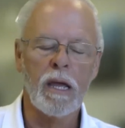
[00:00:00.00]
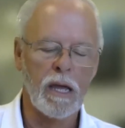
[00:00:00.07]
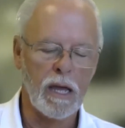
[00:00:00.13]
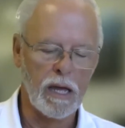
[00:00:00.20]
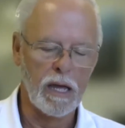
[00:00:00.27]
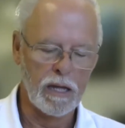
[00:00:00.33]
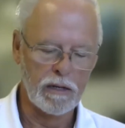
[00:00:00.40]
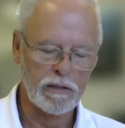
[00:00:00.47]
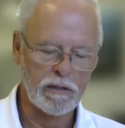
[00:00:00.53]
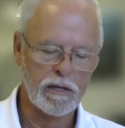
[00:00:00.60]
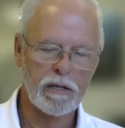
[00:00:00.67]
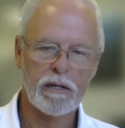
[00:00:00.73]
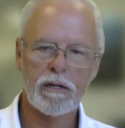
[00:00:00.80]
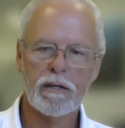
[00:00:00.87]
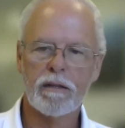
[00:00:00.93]
And
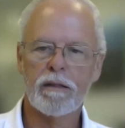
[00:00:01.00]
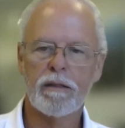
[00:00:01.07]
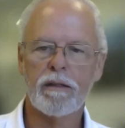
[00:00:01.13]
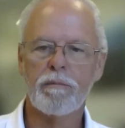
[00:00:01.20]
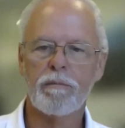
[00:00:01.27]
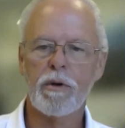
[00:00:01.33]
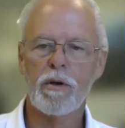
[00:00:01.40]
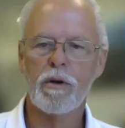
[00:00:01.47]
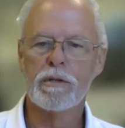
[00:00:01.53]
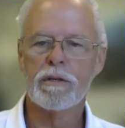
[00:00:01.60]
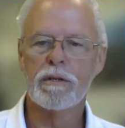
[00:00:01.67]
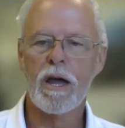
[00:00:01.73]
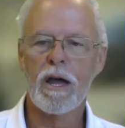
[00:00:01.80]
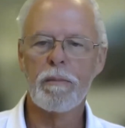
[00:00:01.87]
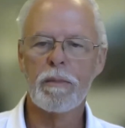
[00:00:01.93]
the most
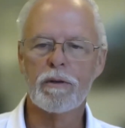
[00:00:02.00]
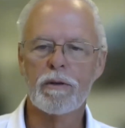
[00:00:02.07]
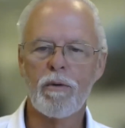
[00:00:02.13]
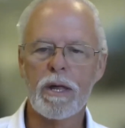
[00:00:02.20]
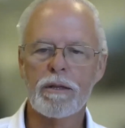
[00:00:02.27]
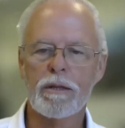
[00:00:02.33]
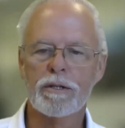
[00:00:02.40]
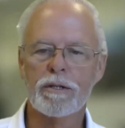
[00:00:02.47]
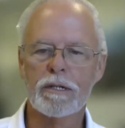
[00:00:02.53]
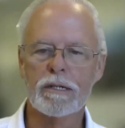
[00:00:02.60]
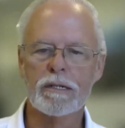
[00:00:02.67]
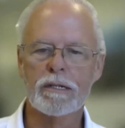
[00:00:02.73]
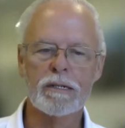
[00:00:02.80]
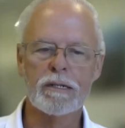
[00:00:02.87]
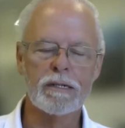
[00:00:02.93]
common
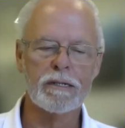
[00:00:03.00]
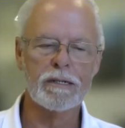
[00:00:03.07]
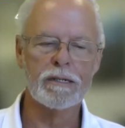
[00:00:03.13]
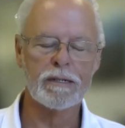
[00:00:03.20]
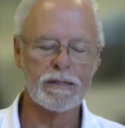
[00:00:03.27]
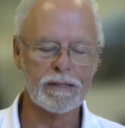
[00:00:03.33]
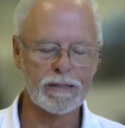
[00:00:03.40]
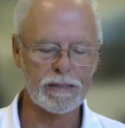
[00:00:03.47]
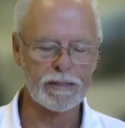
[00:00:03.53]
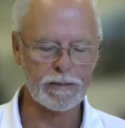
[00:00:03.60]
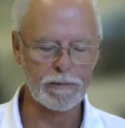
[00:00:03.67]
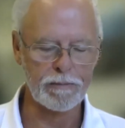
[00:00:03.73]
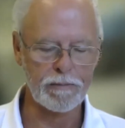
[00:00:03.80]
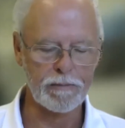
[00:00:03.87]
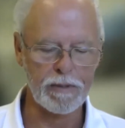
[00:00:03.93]
question
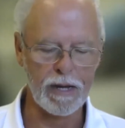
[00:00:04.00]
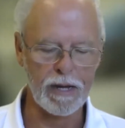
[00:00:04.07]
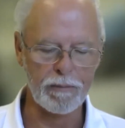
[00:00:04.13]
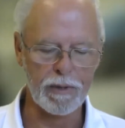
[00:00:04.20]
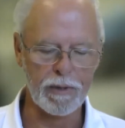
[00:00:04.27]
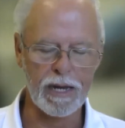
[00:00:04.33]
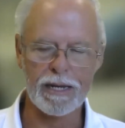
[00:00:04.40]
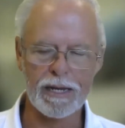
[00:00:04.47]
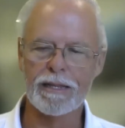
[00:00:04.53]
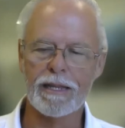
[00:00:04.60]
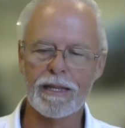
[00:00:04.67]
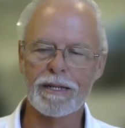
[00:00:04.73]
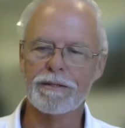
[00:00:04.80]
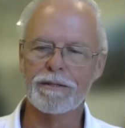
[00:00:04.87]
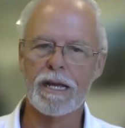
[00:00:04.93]
I'm getting
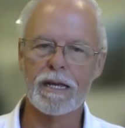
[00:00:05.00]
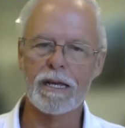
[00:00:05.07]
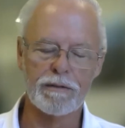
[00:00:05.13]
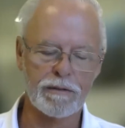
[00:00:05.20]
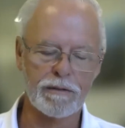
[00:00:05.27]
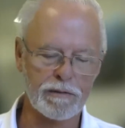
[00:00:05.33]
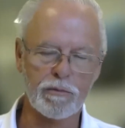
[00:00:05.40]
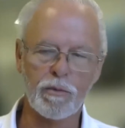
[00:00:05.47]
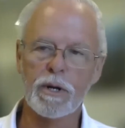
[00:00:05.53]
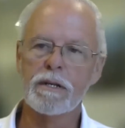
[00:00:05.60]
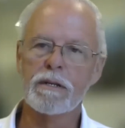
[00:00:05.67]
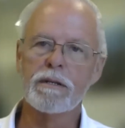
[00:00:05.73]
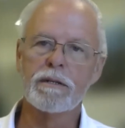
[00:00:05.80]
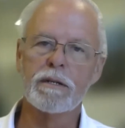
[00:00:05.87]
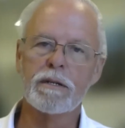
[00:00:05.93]
these days is
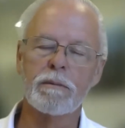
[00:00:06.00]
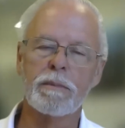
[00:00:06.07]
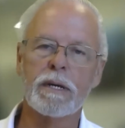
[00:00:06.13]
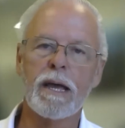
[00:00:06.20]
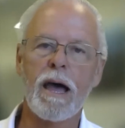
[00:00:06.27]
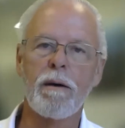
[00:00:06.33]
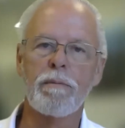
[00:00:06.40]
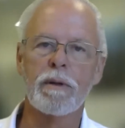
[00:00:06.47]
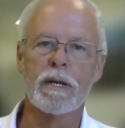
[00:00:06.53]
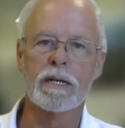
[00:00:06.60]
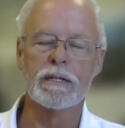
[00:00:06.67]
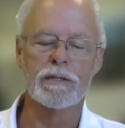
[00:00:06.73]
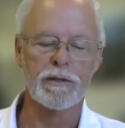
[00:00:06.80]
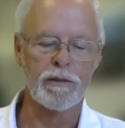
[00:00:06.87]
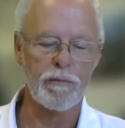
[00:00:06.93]
what's going to be
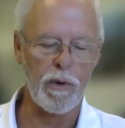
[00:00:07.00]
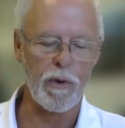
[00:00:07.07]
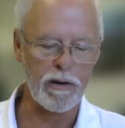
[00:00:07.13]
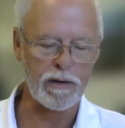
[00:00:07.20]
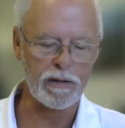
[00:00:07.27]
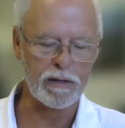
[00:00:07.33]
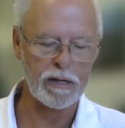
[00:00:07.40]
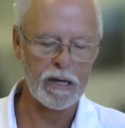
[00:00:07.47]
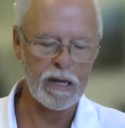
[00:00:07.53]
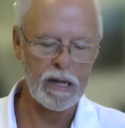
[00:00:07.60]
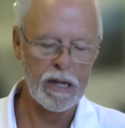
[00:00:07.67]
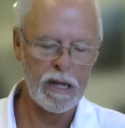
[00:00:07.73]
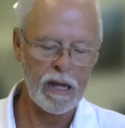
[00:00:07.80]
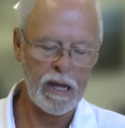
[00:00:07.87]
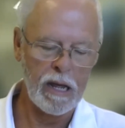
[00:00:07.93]
happening to the market.
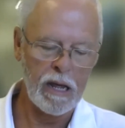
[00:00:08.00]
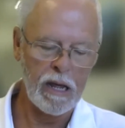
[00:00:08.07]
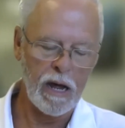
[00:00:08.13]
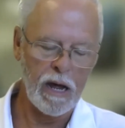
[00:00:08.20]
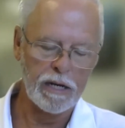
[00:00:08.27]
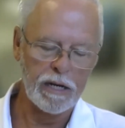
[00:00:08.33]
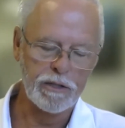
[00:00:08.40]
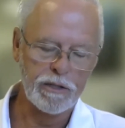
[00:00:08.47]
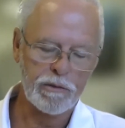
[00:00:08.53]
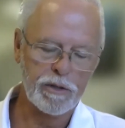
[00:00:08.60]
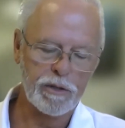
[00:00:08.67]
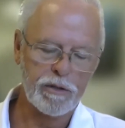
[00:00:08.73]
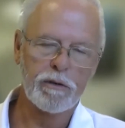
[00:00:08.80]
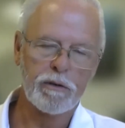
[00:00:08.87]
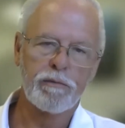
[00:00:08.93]
I just
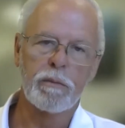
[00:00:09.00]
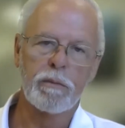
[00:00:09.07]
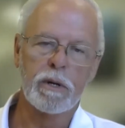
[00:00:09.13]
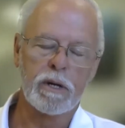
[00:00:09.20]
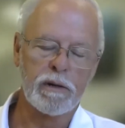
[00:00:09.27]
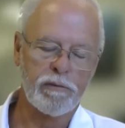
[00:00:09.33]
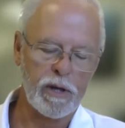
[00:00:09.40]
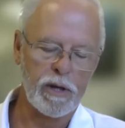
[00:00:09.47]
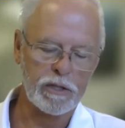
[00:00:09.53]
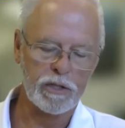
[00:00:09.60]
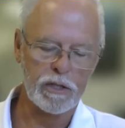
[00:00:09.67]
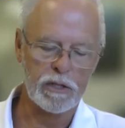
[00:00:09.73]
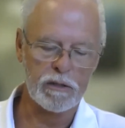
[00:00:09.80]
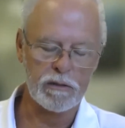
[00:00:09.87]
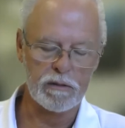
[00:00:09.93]
returned from a
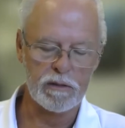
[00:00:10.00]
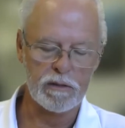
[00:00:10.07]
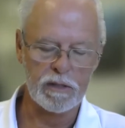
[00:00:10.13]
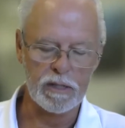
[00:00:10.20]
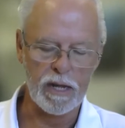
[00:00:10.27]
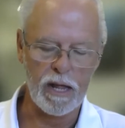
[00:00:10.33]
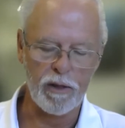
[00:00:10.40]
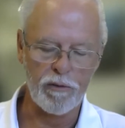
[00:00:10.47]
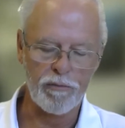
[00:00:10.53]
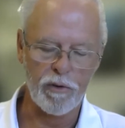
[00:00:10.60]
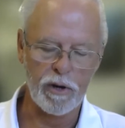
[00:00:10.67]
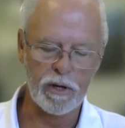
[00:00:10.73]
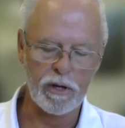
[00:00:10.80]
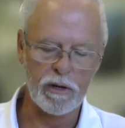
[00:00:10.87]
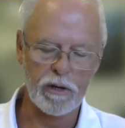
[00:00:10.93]
convention in
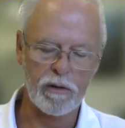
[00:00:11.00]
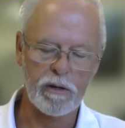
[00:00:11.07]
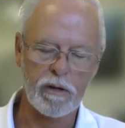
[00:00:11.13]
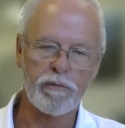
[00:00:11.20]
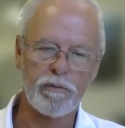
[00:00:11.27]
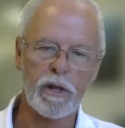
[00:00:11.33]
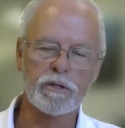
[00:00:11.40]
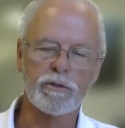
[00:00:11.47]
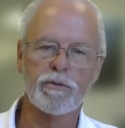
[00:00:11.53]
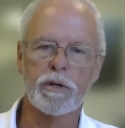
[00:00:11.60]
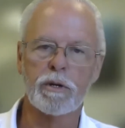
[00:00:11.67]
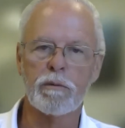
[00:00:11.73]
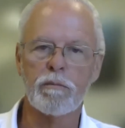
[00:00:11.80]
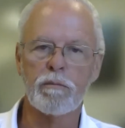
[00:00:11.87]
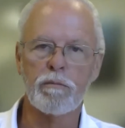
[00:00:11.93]
California of
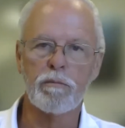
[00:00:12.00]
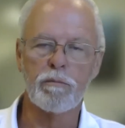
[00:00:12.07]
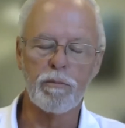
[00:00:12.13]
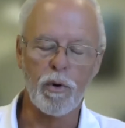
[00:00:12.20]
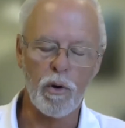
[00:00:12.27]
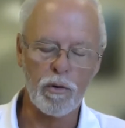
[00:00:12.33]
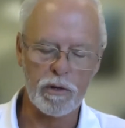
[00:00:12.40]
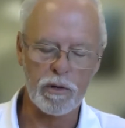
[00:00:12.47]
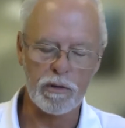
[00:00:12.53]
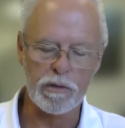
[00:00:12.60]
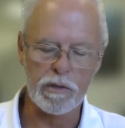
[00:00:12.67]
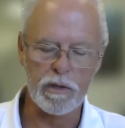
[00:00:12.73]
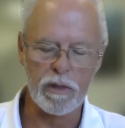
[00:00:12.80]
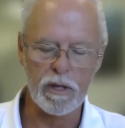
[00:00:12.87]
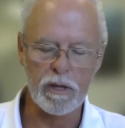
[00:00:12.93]
luxury
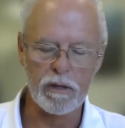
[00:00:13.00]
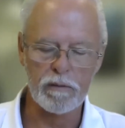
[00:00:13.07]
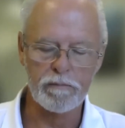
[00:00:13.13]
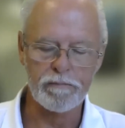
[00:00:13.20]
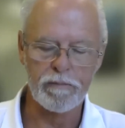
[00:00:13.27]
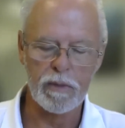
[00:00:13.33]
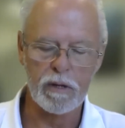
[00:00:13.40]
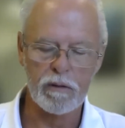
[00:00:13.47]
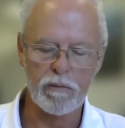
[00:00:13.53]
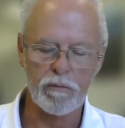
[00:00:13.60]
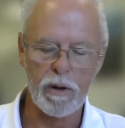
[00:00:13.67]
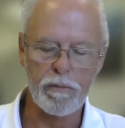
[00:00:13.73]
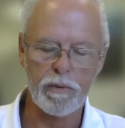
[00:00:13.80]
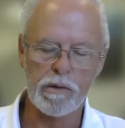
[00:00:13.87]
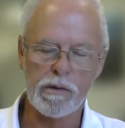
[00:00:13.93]
brokers that
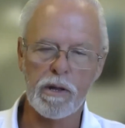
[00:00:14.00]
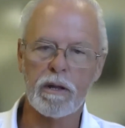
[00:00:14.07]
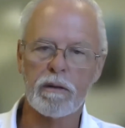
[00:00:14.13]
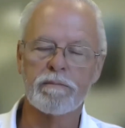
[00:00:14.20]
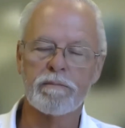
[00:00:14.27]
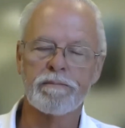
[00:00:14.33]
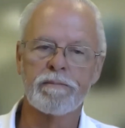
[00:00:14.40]
represent